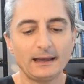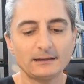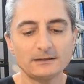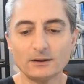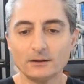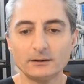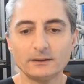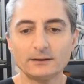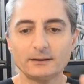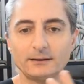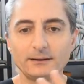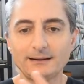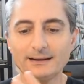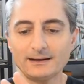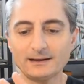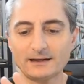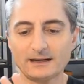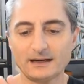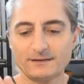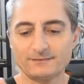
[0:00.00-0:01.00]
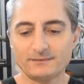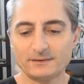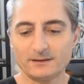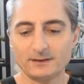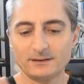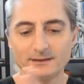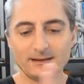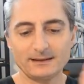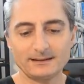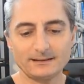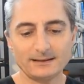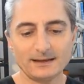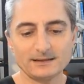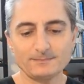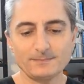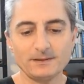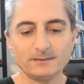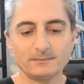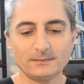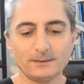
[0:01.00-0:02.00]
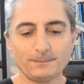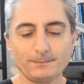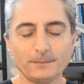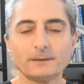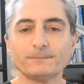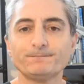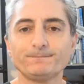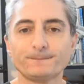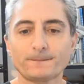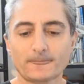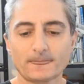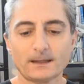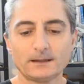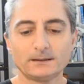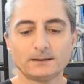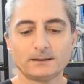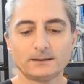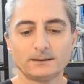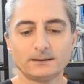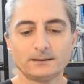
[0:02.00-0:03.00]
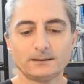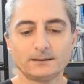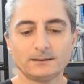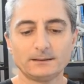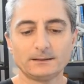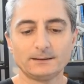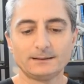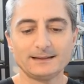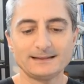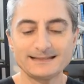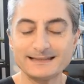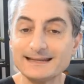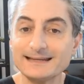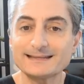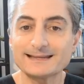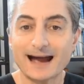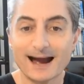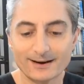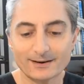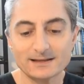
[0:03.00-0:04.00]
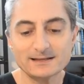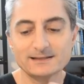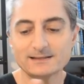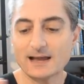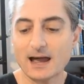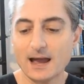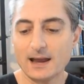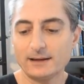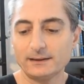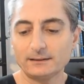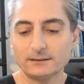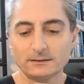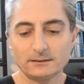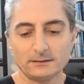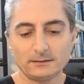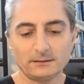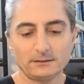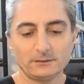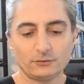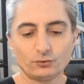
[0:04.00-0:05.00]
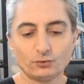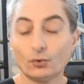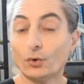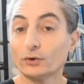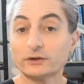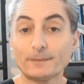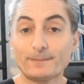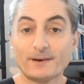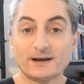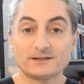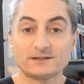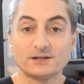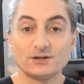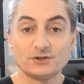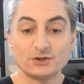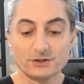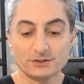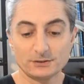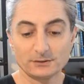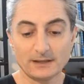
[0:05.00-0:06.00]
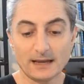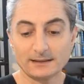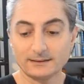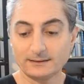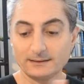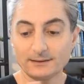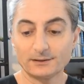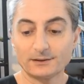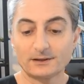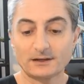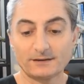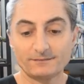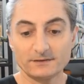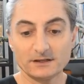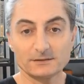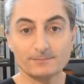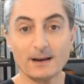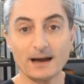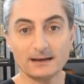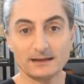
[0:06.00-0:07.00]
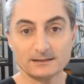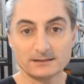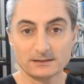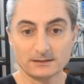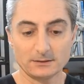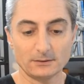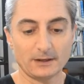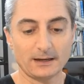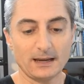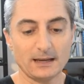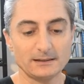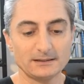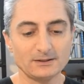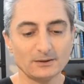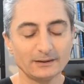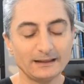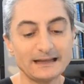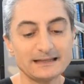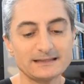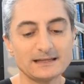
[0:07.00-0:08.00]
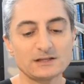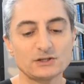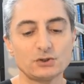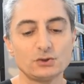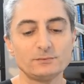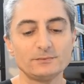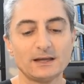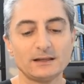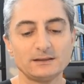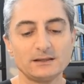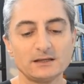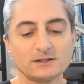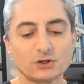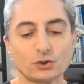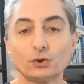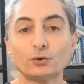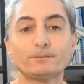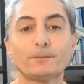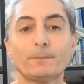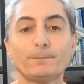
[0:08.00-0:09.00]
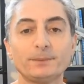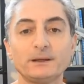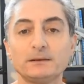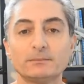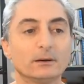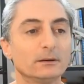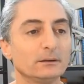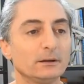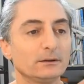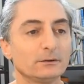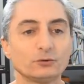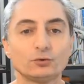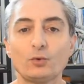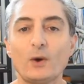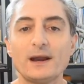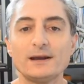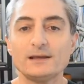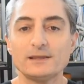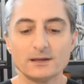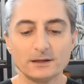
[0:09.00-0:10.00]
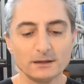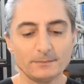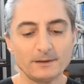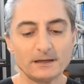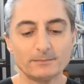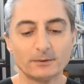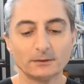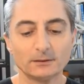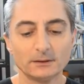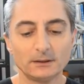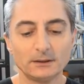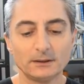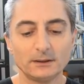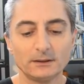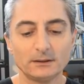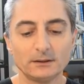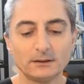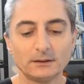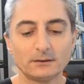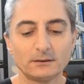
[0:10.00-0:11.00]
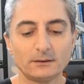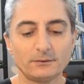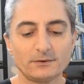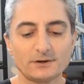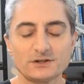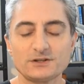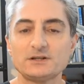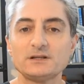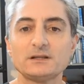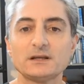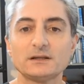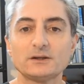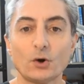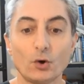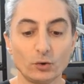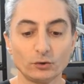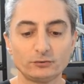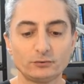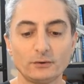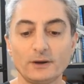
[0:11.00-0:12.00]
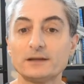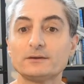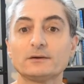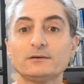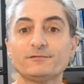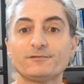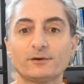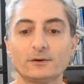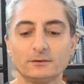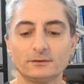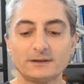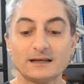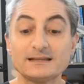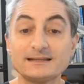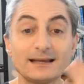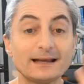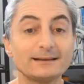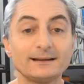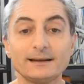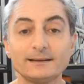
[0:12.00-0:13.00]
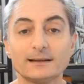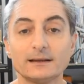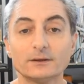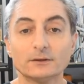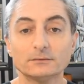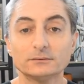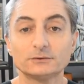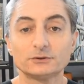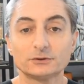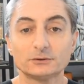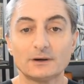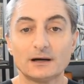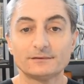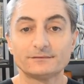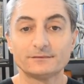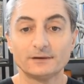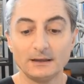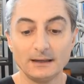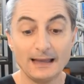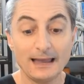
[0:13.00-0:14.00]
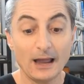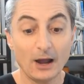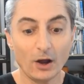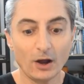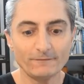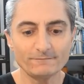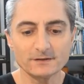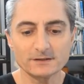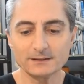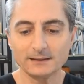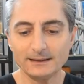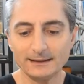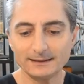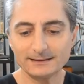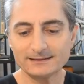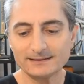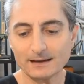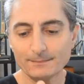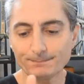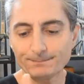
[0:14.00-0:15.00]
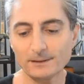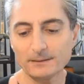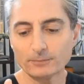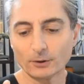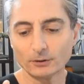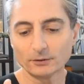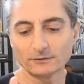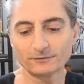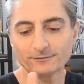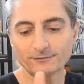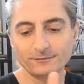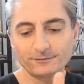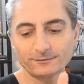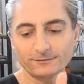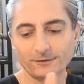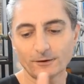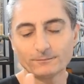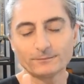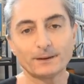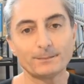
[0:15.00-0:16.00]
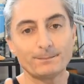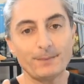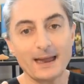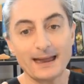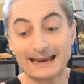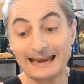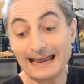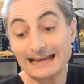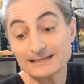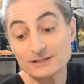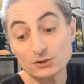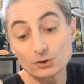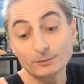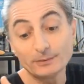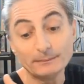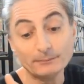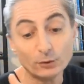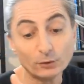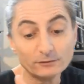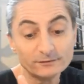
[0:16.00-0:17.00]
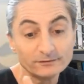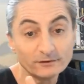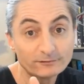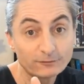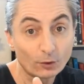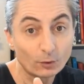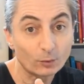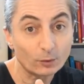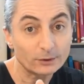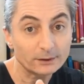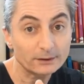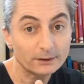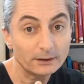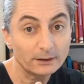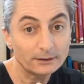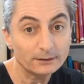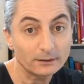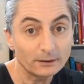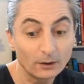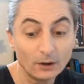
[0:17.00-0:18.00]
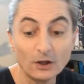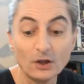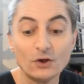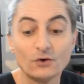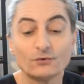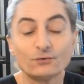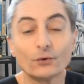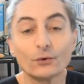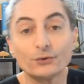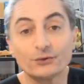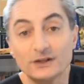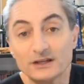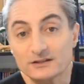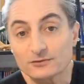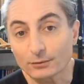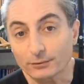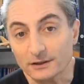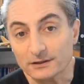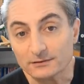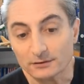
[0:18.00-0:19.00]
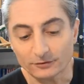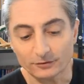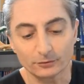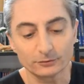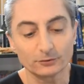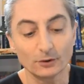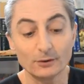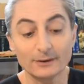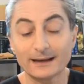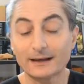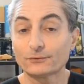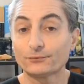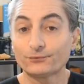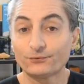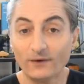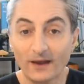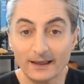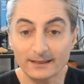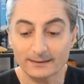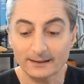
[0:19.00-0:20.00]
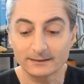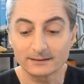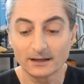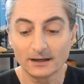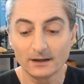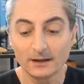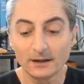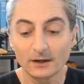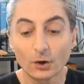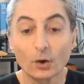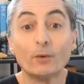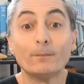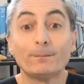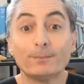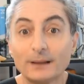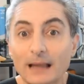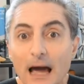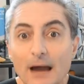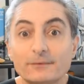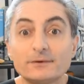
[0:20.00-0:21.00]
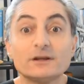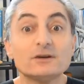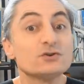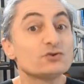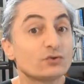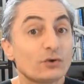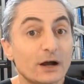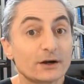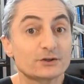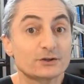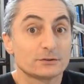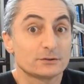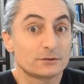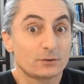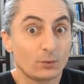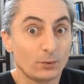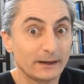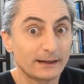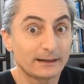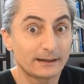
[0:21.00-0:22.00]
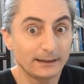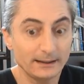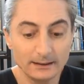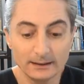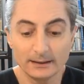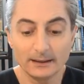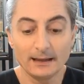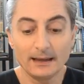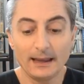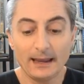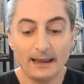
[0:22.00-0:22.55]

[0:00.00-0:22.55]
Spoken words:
So aircraft, the seats are assigned to all the passengers so that the aircraft is balanced. Okay, so let's assume that this group of people, 20, 30 people, were seated all together in front and suddenly they don't show up. Obviously, some people from the back has to be moved forward, you know, for this reason. So don't get offended, comply with the instructions quickly.